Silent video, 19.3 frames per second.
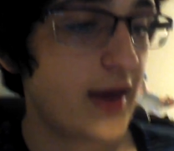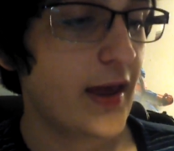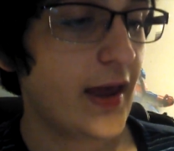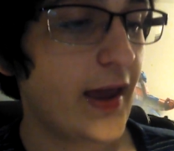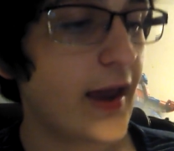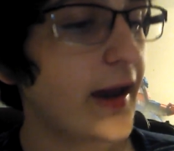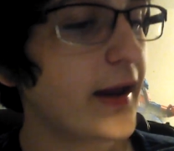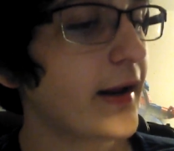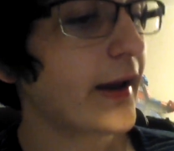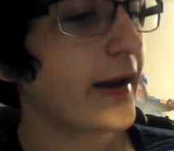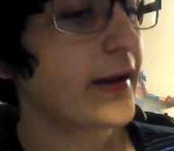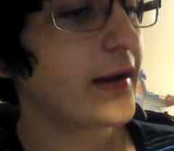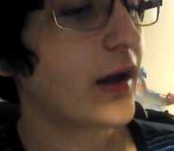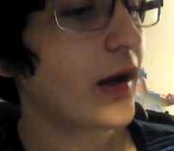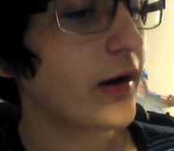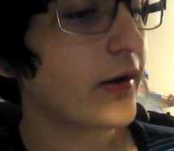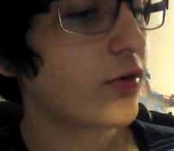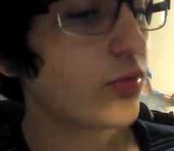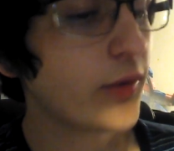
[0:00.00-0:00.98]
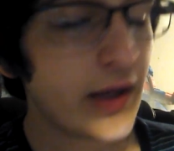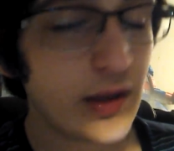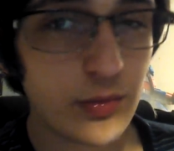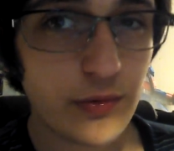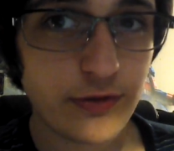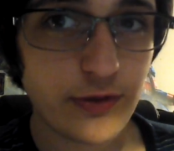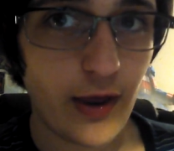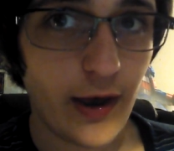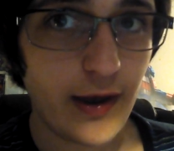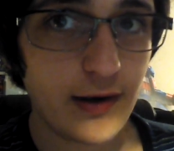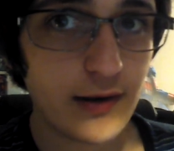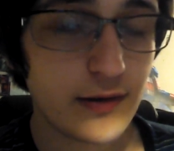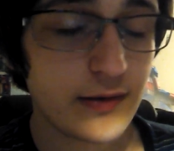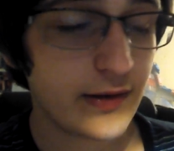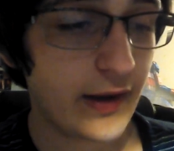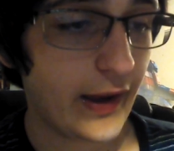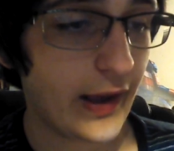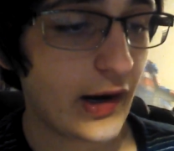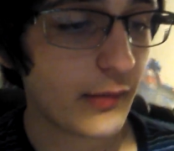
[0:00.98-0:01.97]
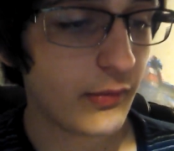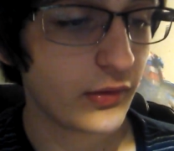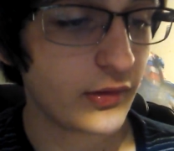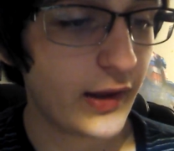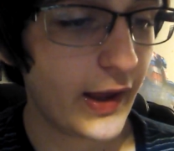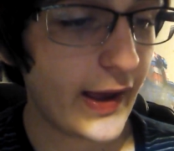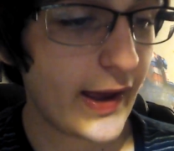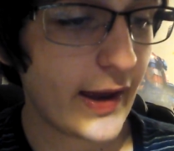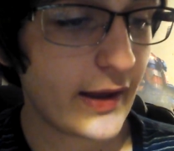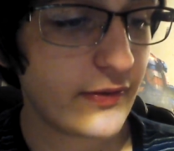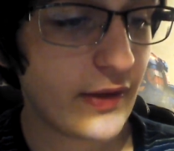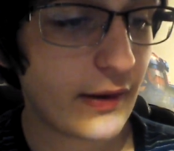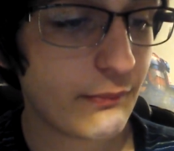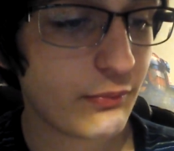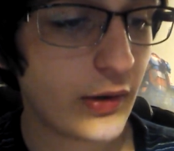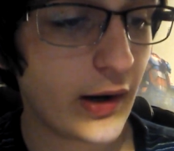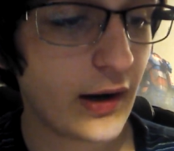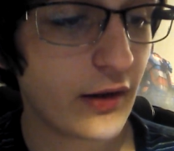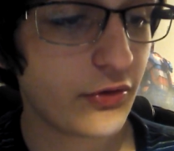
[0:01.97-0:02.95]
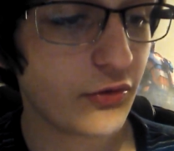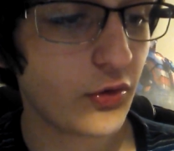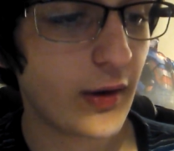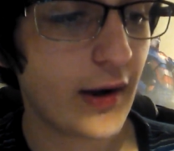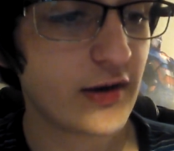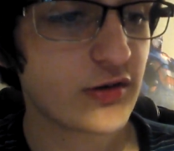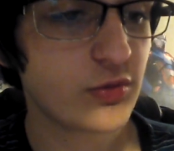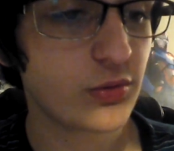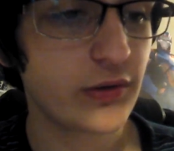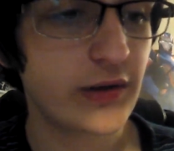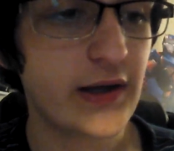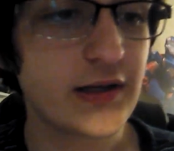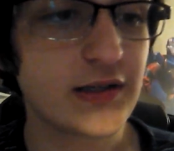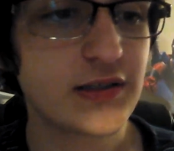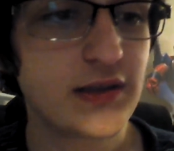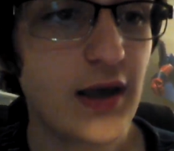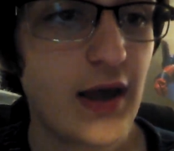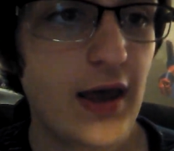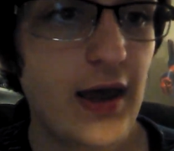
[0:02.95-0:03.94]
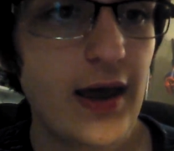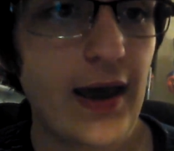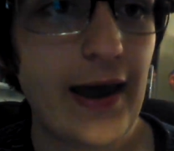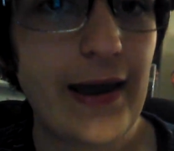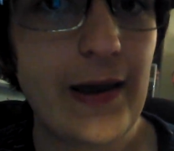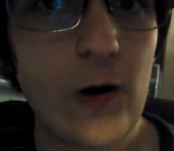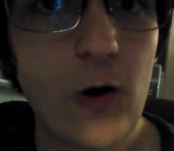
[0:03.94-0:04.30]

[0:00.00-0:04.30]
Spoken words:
And I agreed with that, and I'm glad that Breakthrough has released a